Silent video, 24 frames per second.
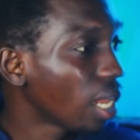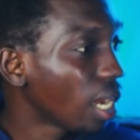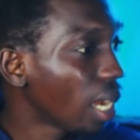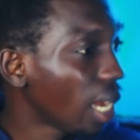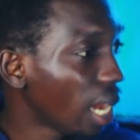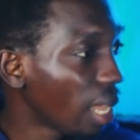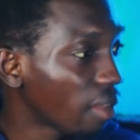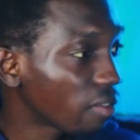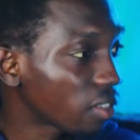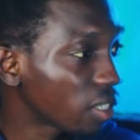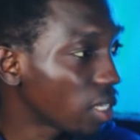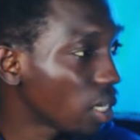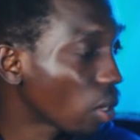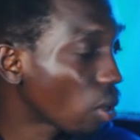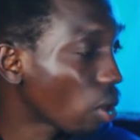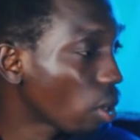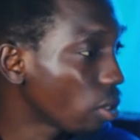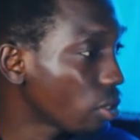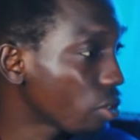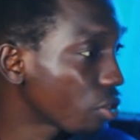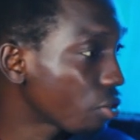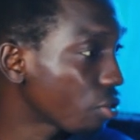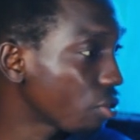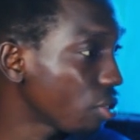left the
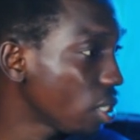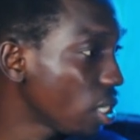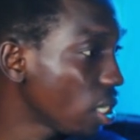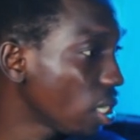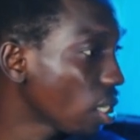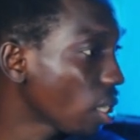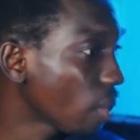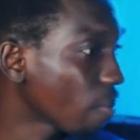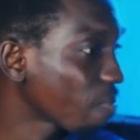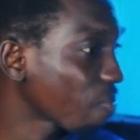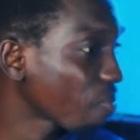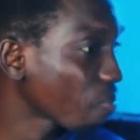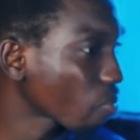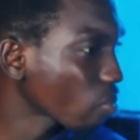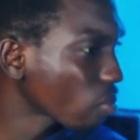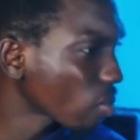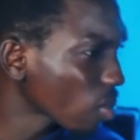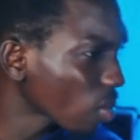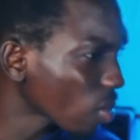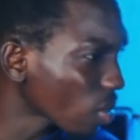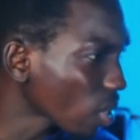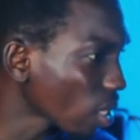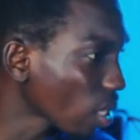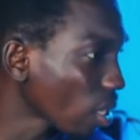country.
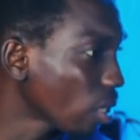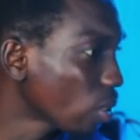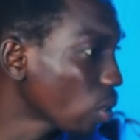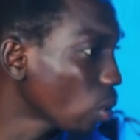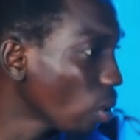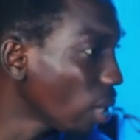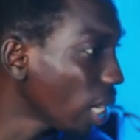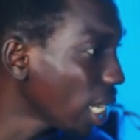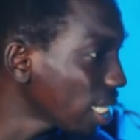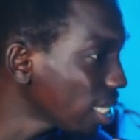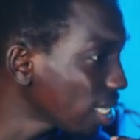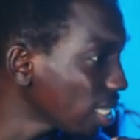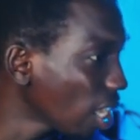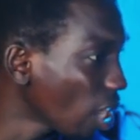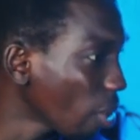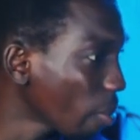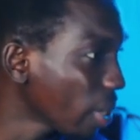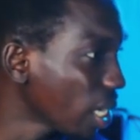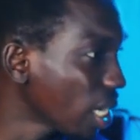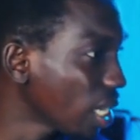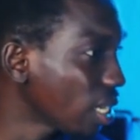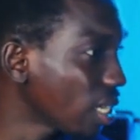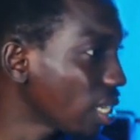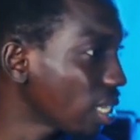So let's see how
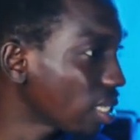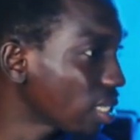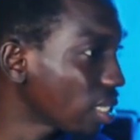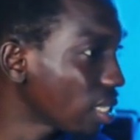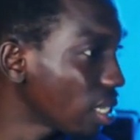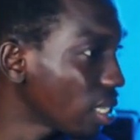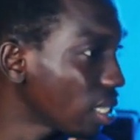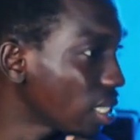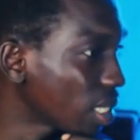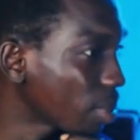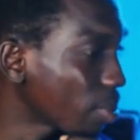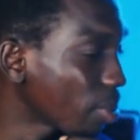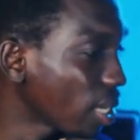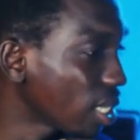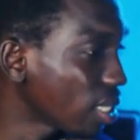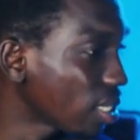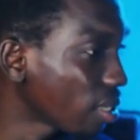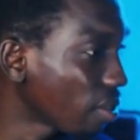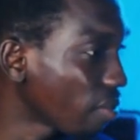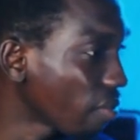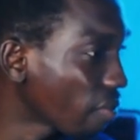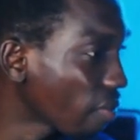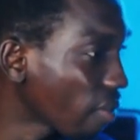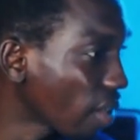many days did it
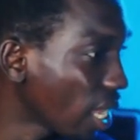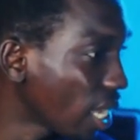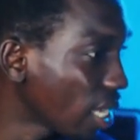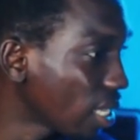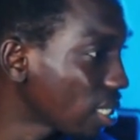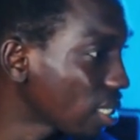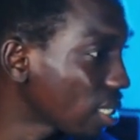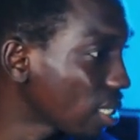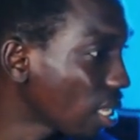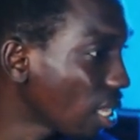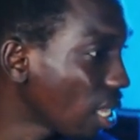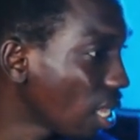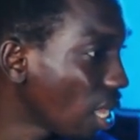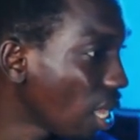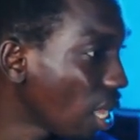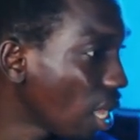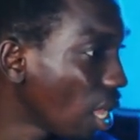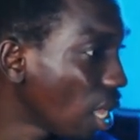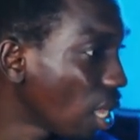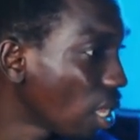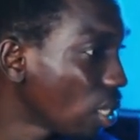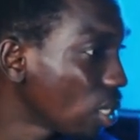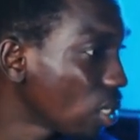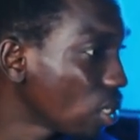spend in flight.
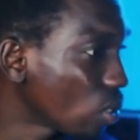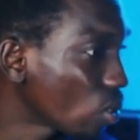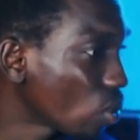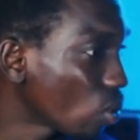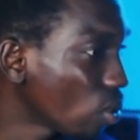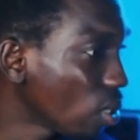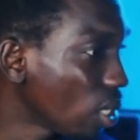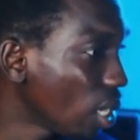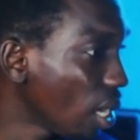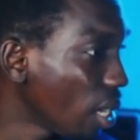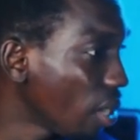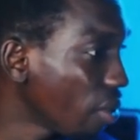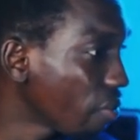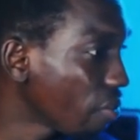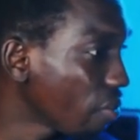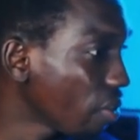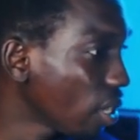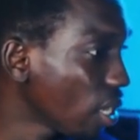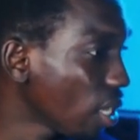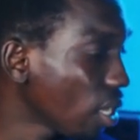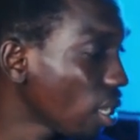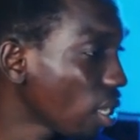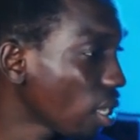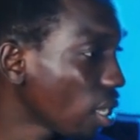So
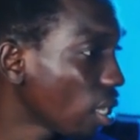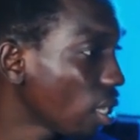delivery